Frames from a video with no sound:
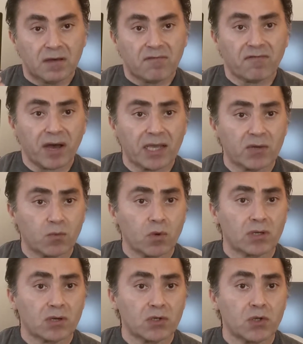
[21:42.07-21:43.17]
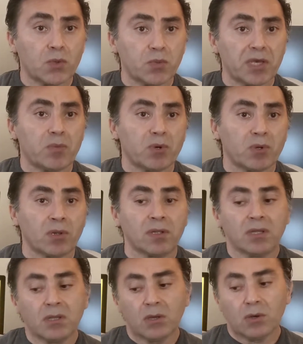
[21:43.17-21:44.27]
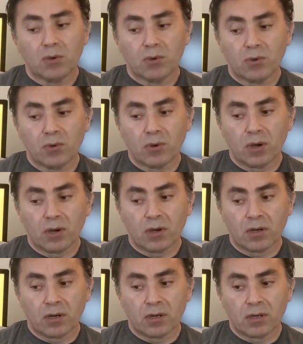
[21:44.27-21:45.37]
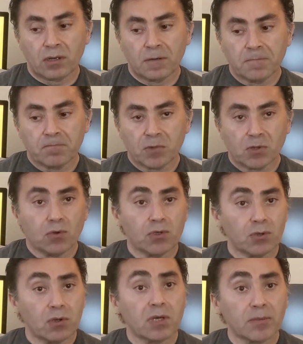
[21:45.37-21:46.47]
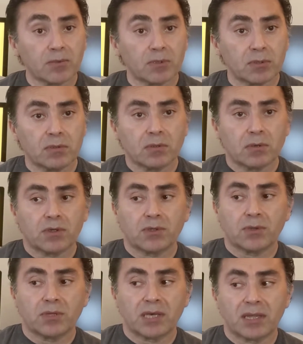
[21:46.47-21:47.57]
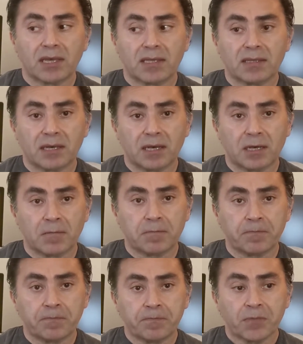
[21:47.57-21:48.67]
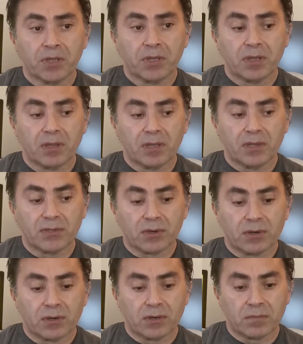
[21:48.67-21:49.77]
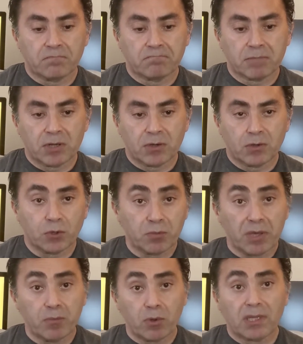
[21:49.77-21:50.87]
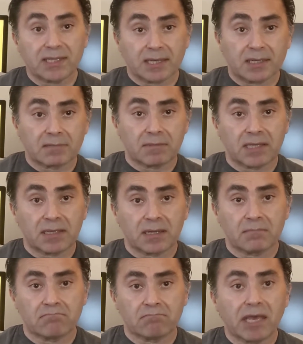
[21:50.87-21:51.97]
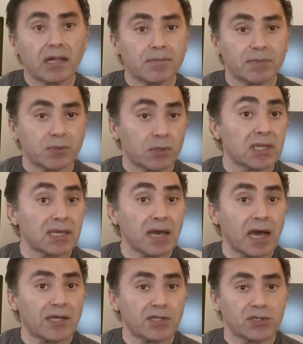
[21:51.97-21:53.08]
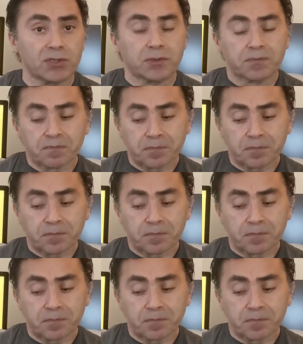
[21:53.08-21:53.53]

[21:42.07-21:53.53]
find one or two people who you look up to, or you think that these are good people that can help you and guide you